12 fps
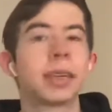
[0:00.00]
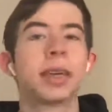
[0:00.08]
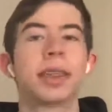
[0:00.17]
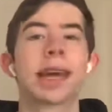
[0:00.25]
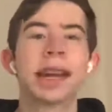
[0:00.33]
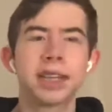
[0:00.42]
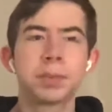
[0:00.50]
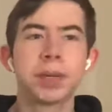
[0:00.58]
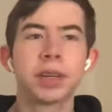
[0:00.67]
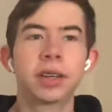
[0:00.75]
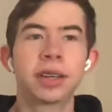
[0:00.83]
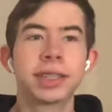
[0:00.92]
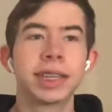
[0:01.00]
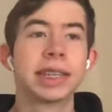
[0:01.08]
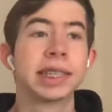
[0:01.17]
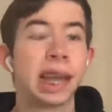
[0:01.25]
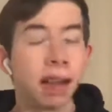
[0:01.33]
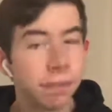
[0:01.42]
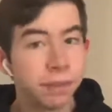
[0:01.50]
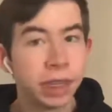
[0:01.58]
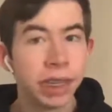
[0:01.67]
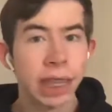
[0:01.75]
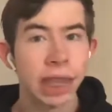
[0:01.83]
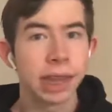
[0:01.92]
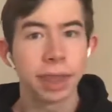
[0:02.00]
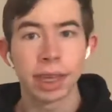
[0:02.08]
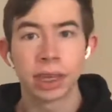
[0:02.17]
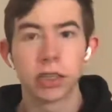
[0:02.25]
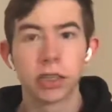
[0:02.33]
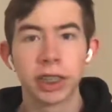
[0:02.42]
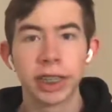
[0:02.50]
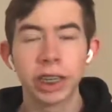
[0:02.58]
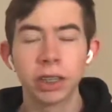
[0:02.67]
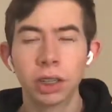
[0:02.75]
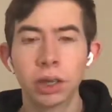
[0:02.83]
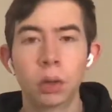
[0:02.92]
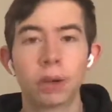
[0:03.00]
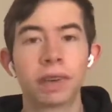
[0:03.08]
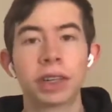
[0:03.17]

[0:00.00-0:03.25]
That experience is not feeling anything in your ear or